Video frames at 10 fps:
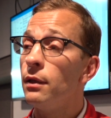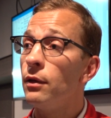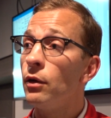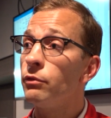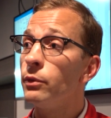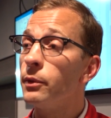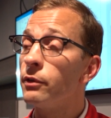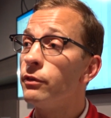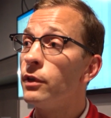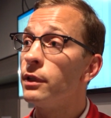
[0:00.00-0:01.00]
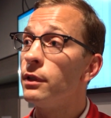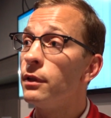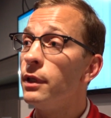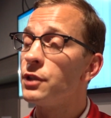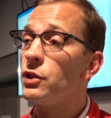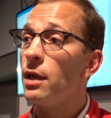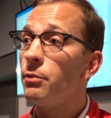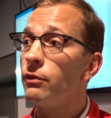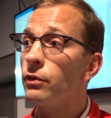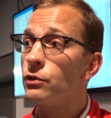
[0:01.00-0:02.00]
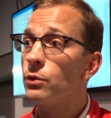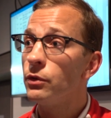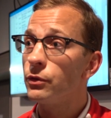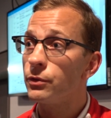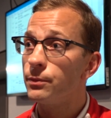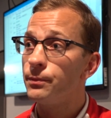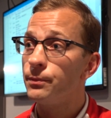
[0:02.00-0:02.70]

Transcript: hopefully we can find the next champion for the Swans.